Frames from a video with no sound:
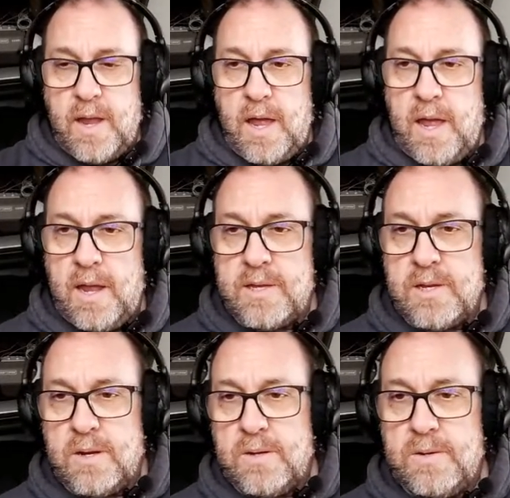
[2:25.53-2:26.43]
and
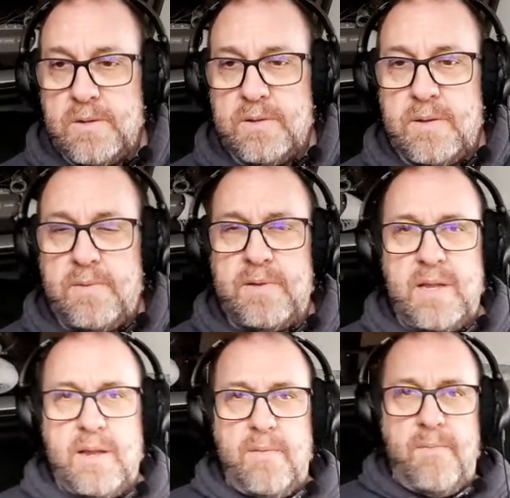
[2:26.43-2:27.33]
so
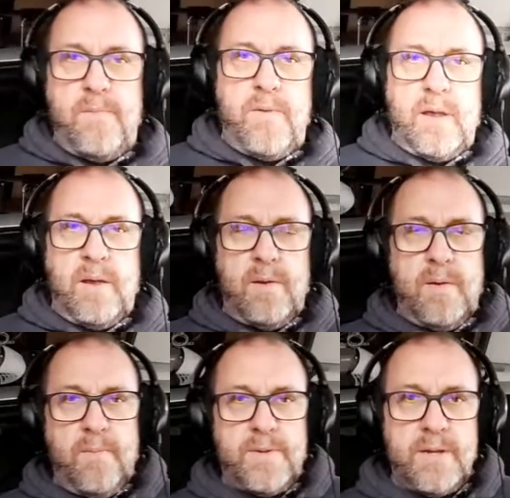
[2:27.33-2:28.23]

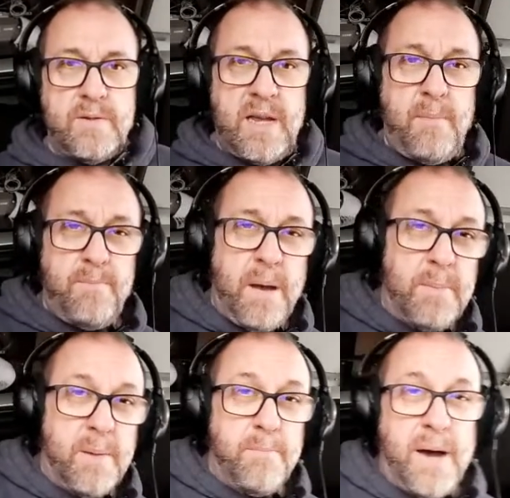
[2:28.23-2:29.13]
it's not
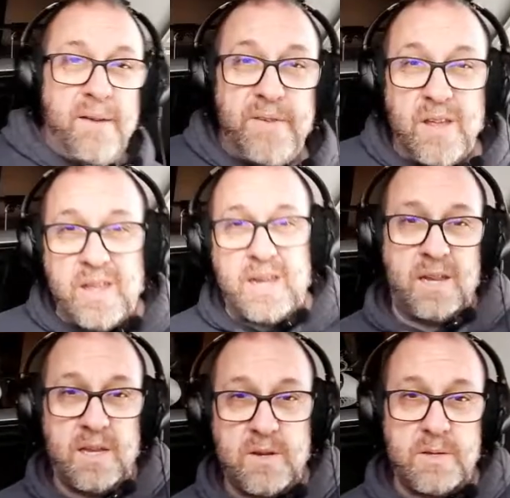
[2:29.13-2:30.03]
pumpkin pie
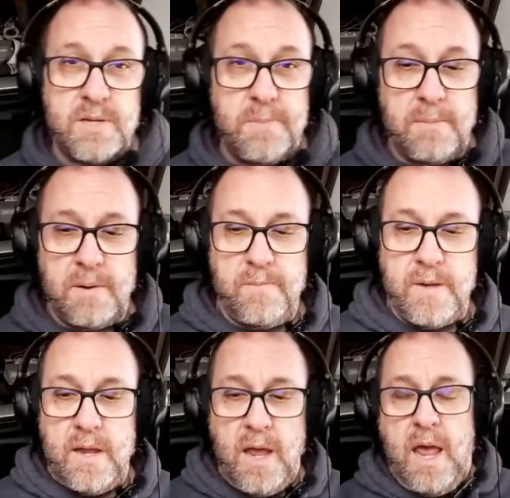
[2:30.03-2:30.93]
filling, so it's just pumpkin.
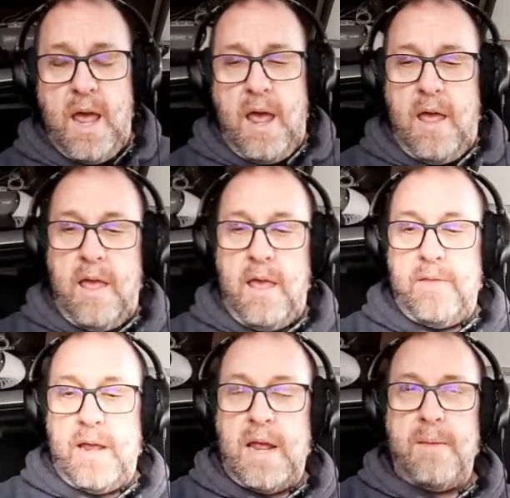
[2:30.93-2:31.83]
And
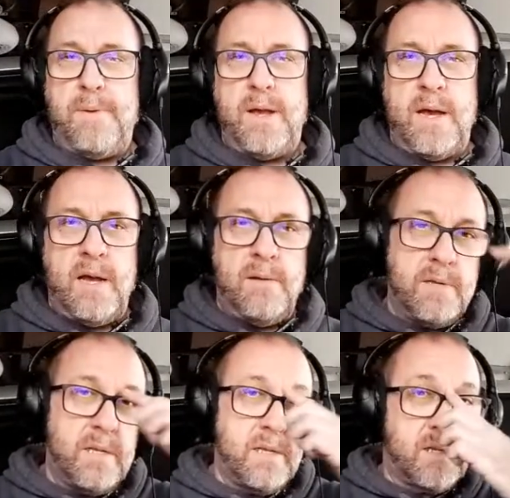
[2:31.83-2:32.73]
then I put
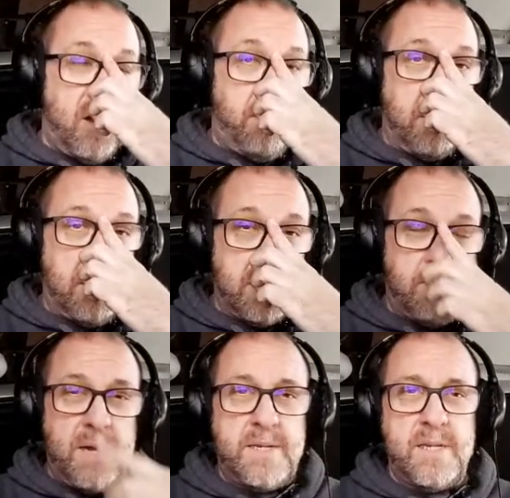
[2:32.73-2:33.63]
it's called pumpkin
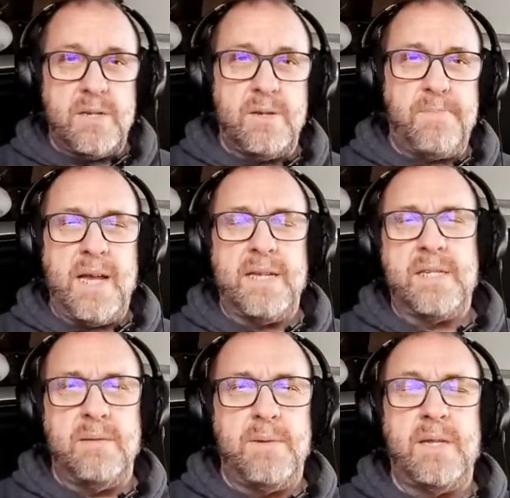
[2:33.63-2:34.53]
spices, so it probably has
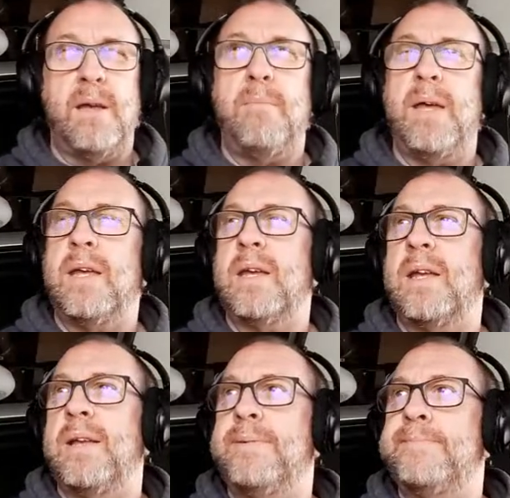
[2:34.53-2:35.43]
cinnamon, nutmeg.